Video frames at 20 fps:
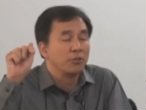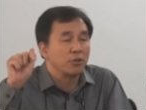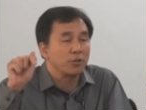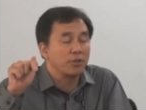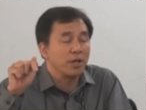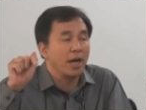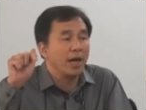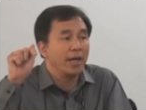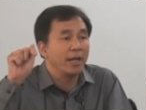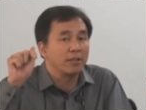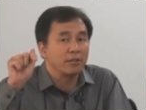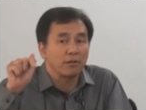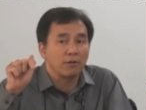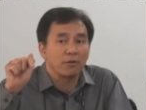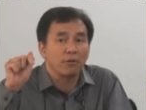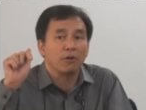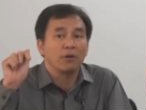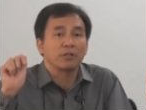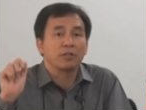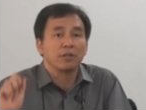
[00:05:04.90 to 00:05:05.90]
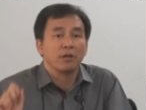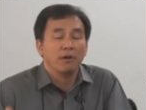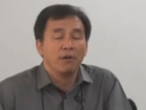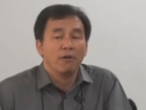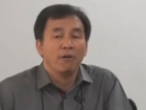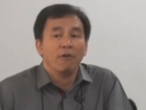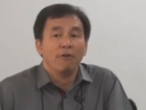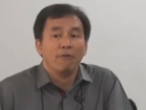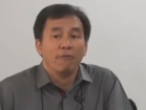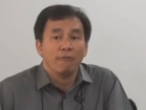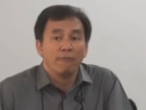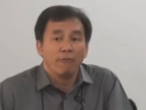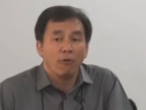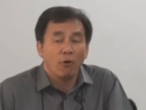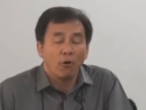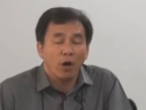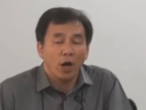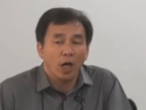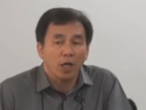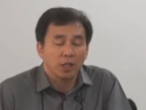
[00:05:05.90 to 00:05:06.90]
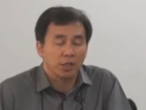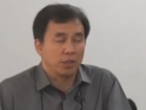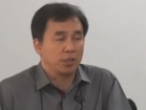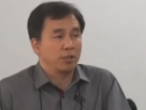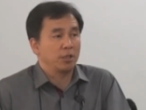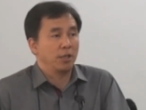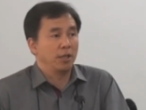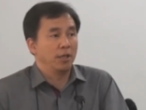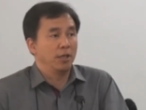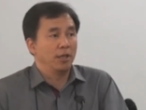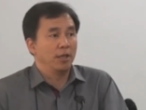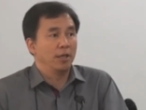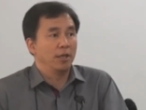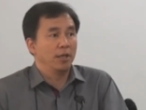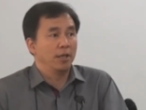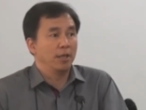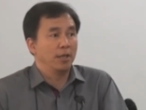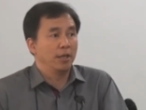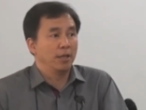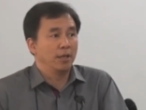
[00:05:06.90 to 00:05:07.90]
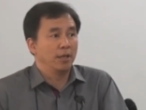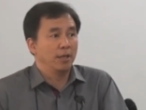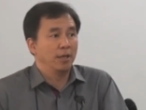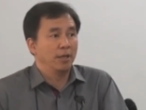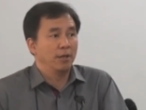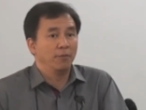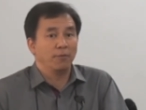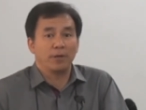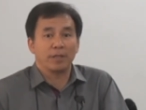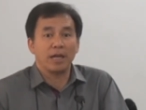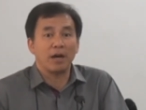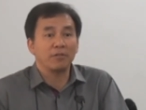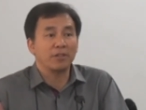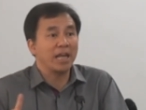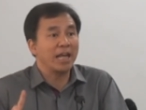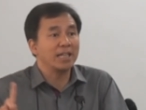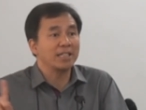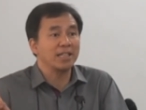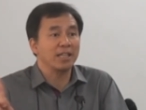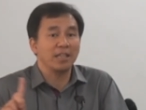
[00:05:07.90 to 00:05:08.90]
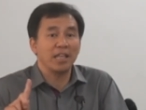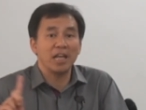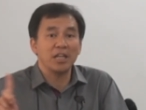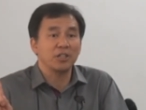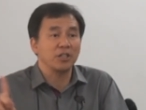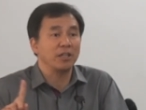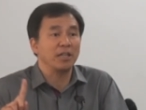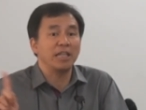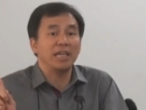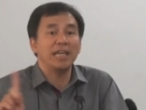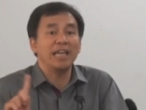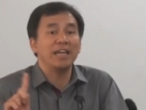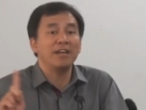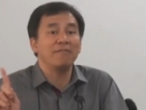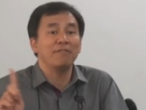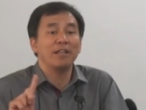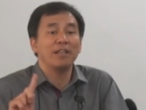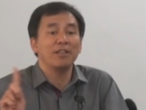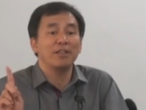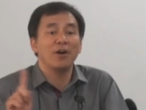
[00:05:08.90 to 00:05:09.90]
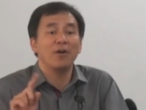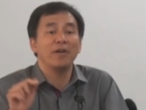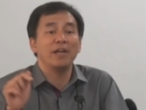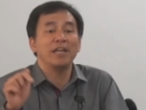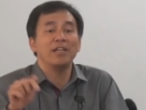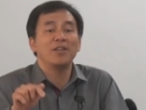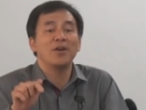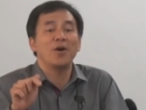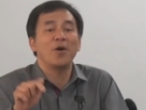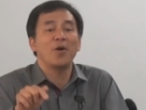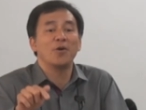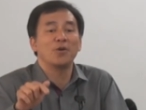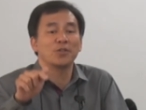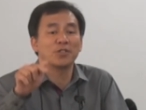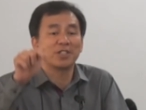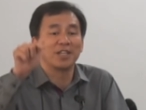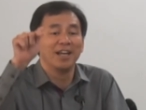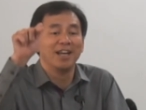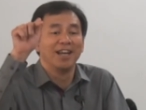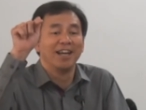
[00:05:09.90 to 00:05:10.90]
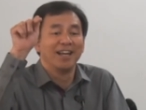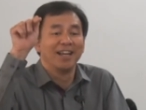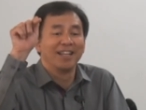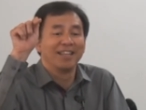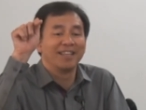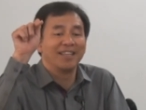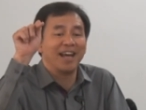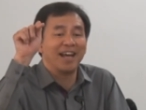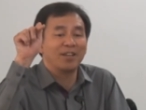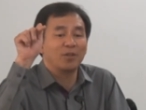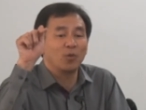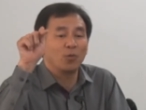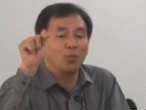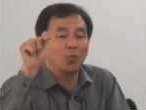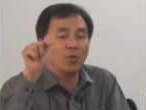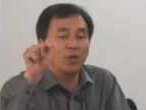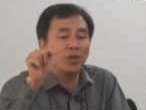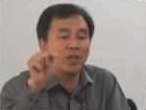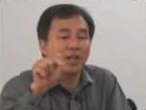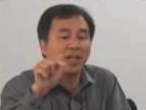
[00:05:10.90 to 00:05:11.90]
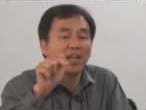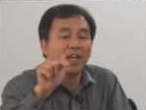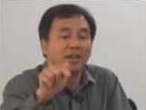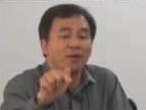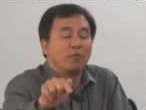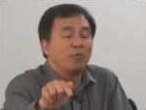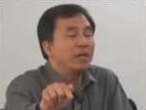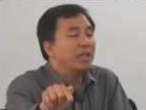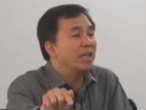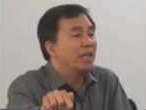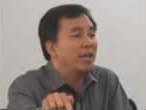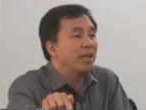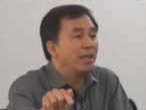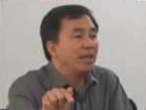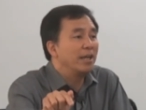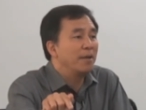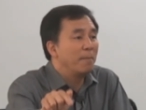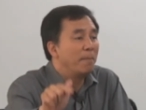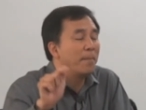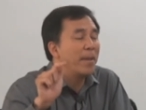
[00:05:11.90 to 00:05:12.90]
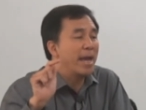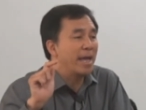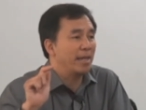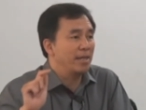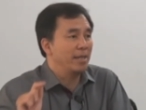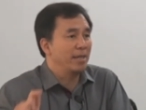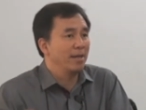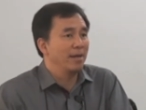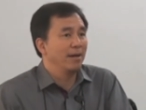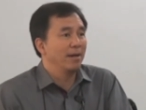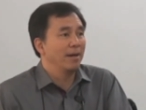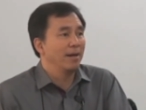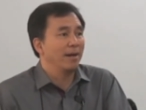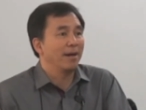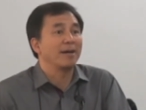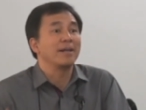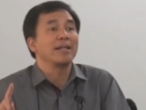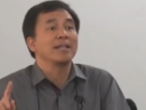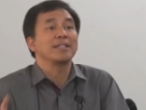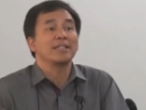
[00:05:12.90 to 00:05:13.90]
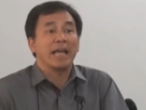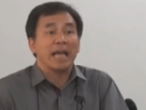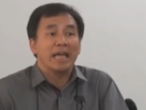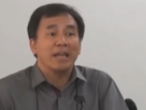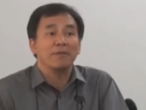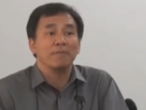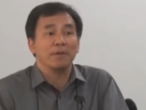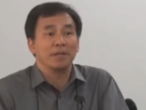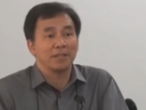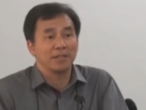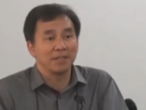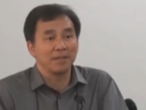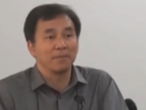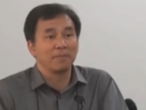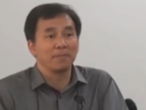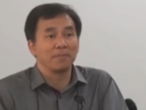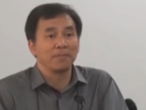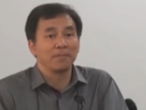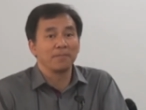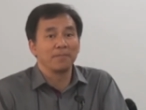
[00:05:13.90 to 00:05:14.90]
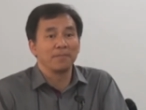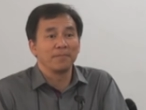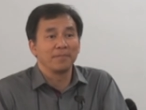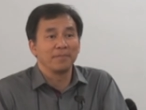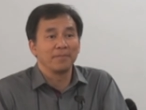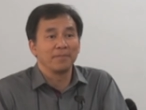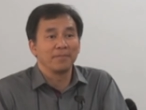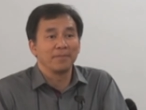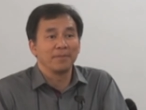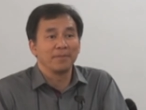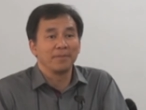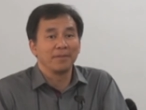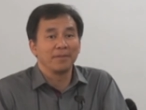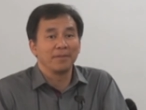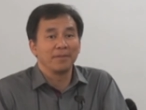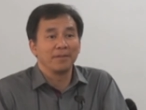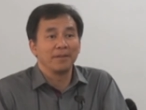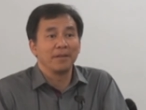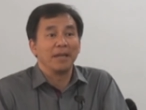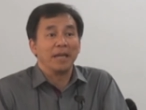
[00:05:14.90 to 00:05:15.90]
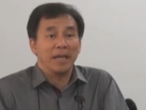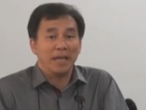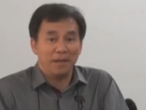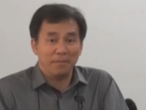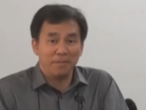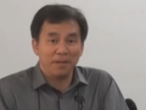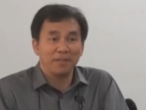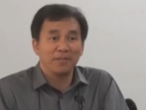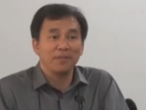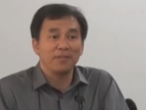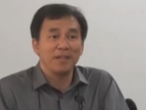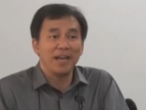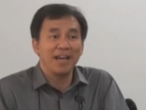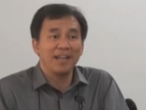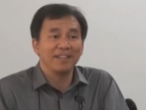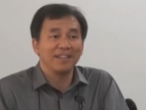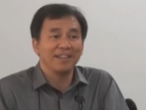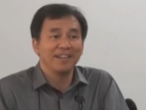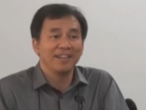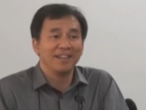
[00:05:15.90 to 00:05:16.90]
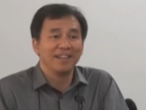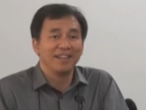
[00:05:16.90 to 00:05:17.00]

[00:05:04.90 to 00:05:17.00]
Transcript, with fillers: to die on the cross for us. Without hesitation, even though he knows that we, we men are his enemies. Amen to that?